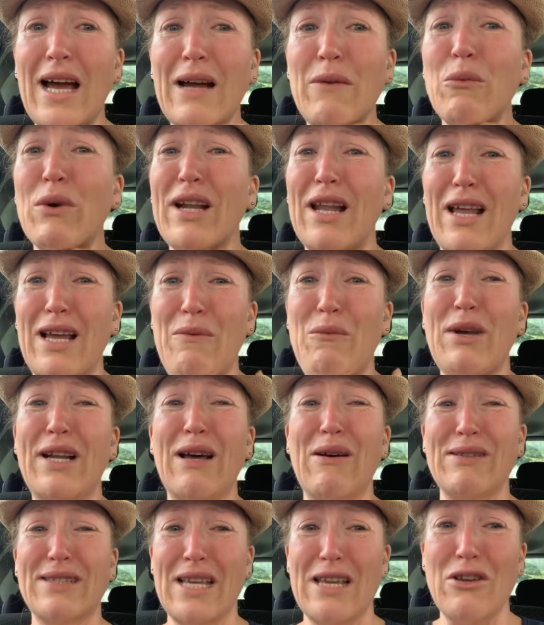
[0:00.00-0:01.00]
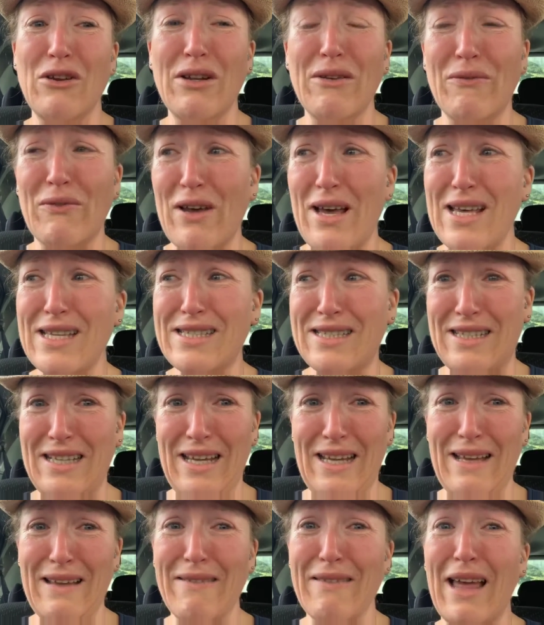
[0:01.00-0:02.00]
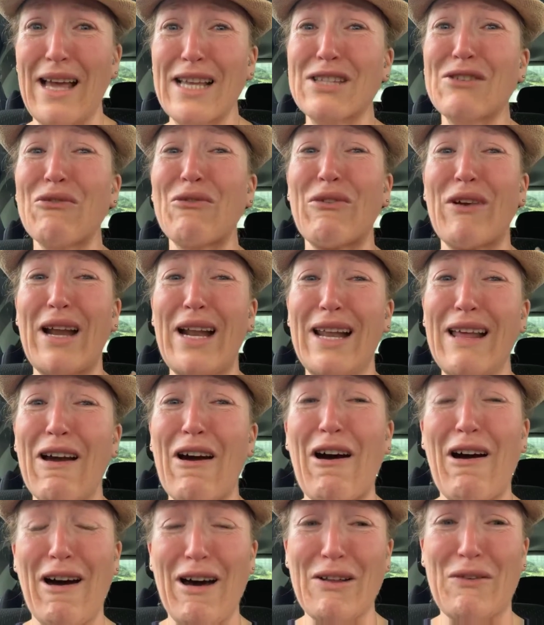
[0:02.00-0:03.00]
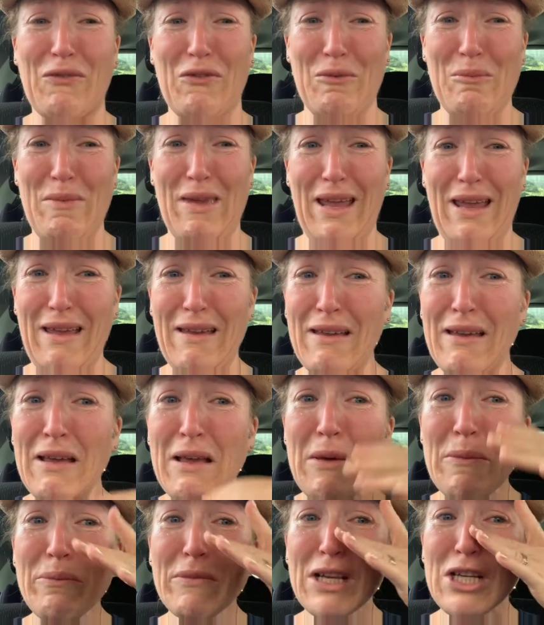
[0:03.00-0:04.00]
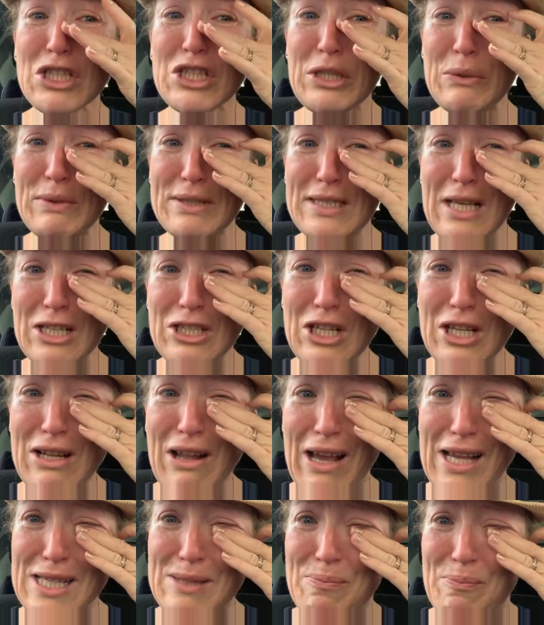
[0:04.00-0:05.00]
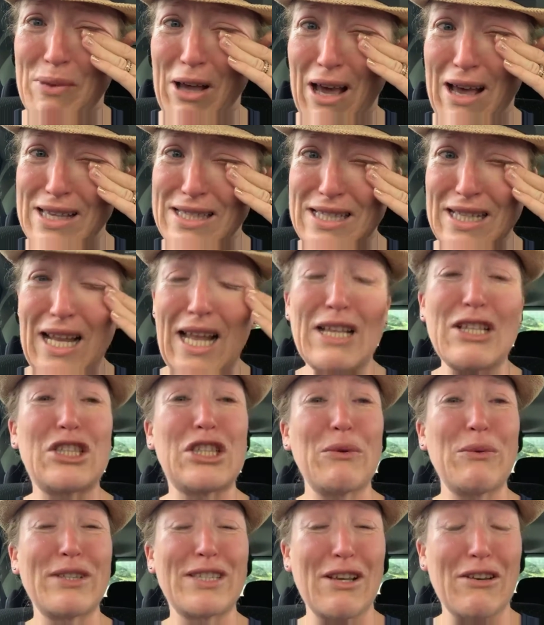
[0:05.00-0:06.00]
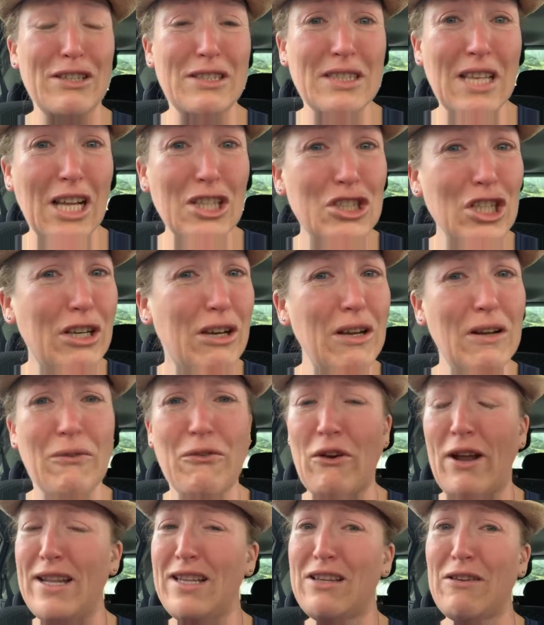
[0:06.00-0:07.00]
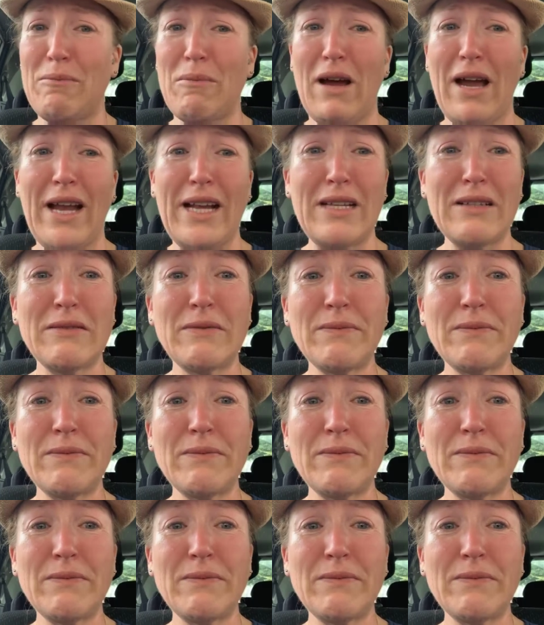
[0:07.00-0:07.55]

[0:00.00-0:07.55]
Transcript: when I was at university. That's really hard for me. She was such a nice person and she was such a good friend of mine.